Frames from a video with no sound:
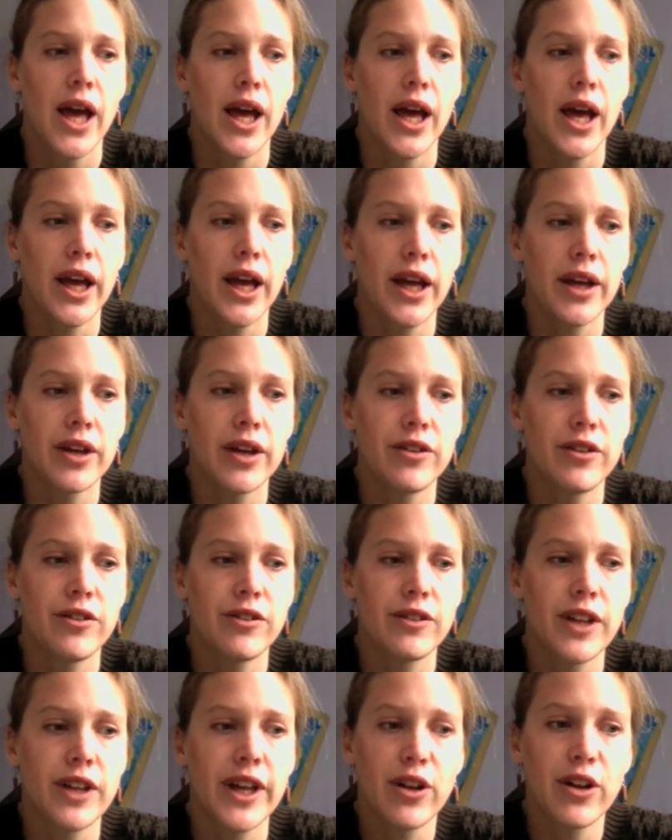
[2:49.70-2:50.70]
And
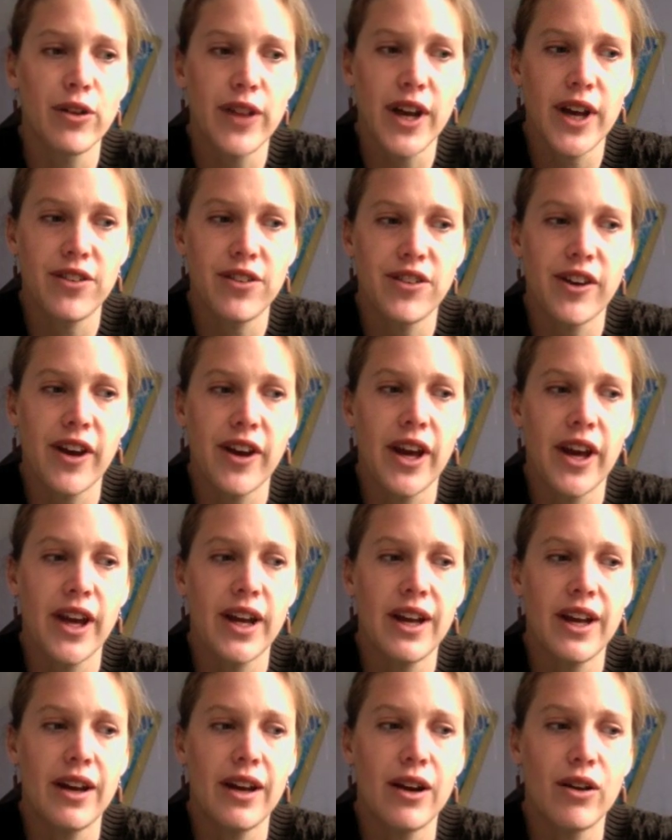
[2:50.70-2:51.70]
later that
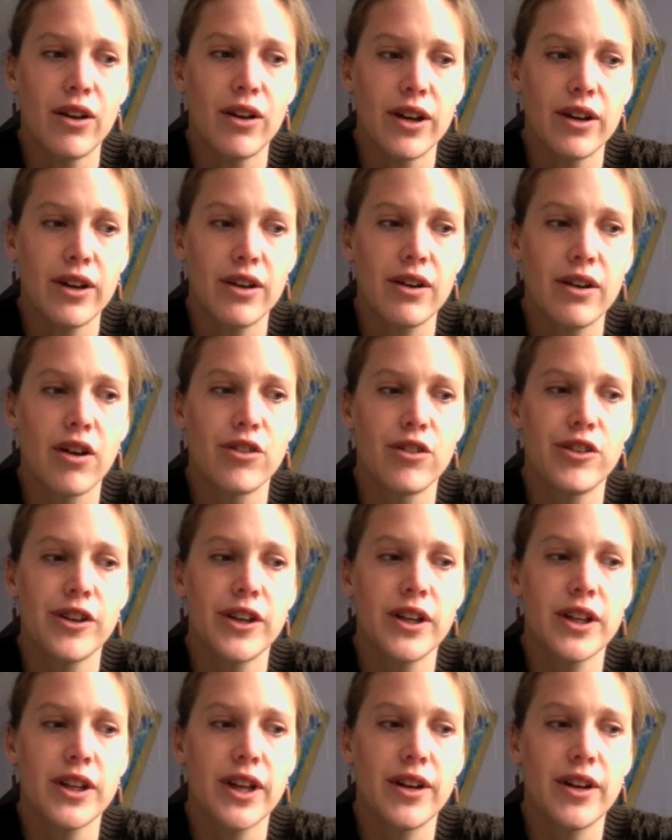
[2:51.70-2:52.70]
day, Eric
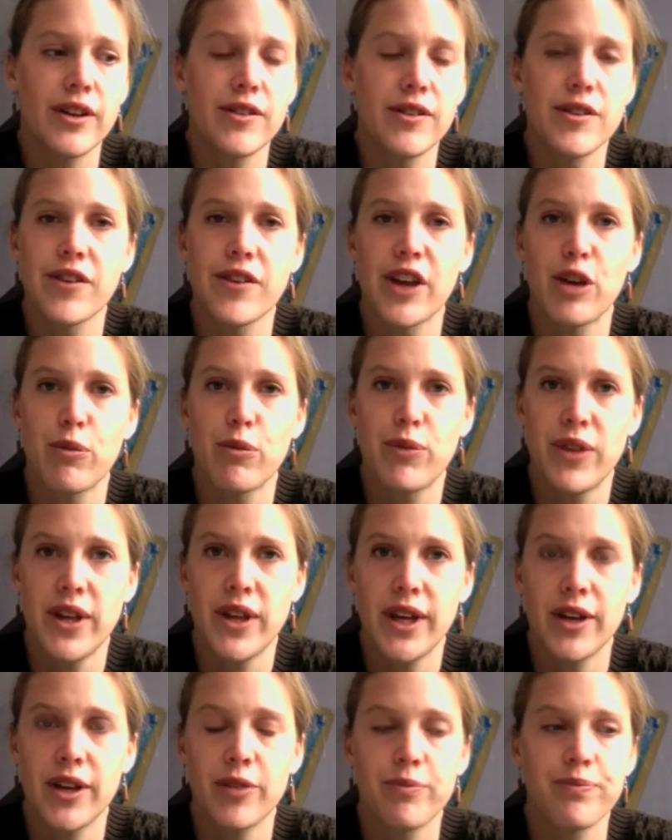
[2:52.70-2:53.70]
articulated the same
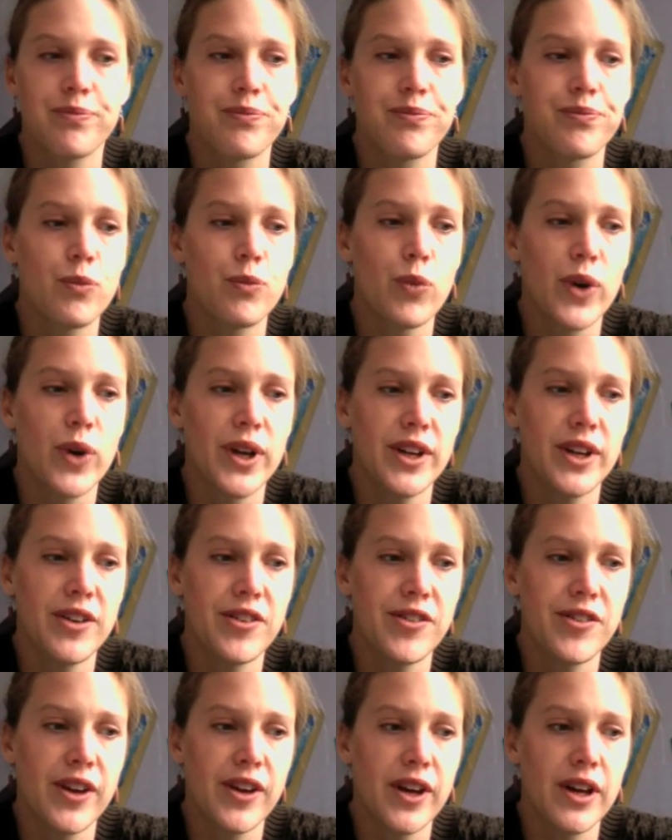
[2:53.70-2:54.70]
thing when he
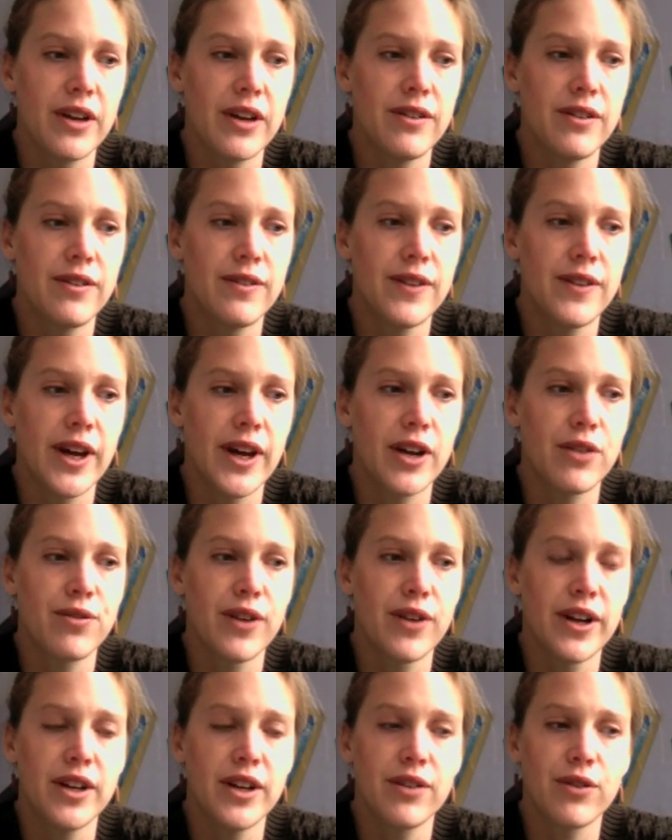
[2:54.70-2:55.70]
said that if
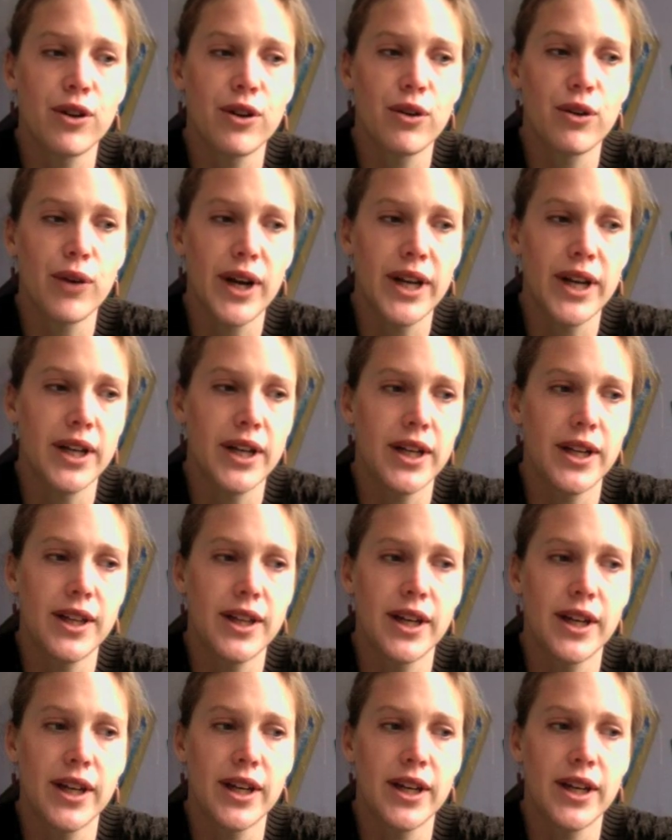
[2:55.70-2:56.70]
I never write
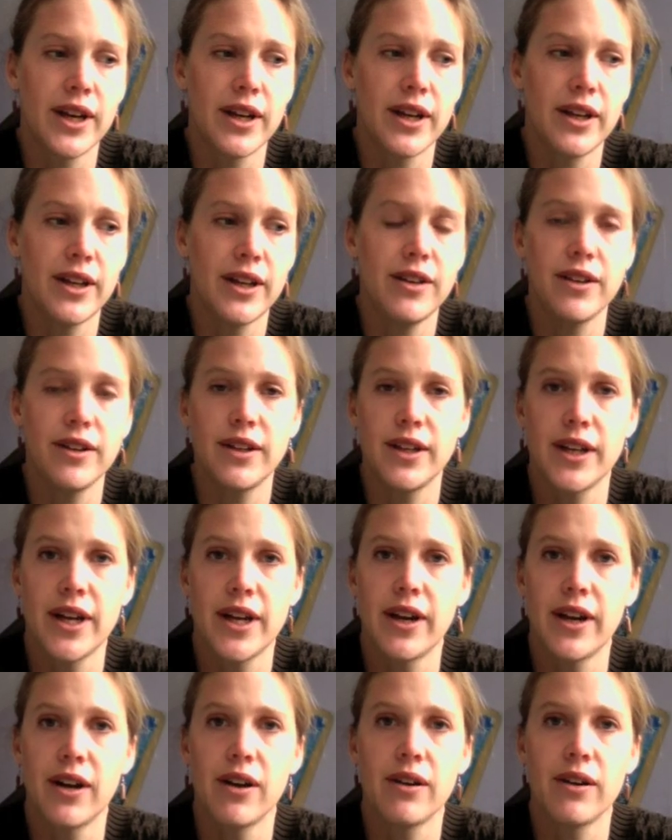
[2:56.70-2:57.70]
anything again, he didn't
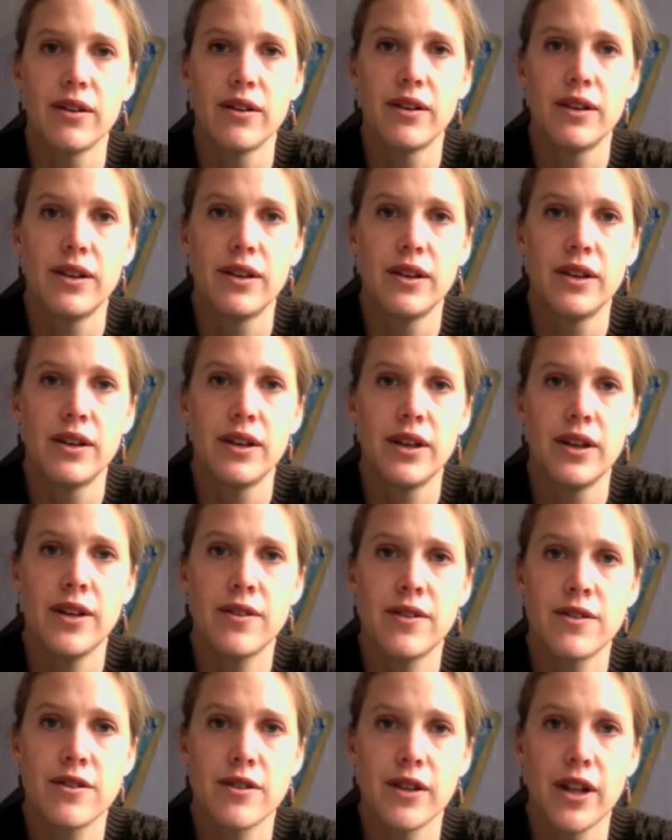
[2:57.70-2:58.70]
care. He'd
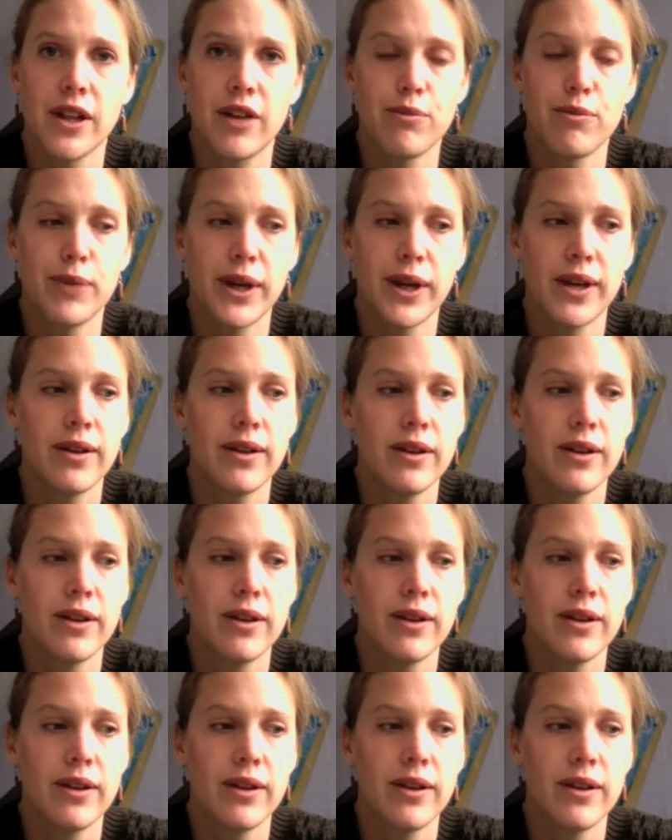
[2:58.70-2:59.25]
still love me.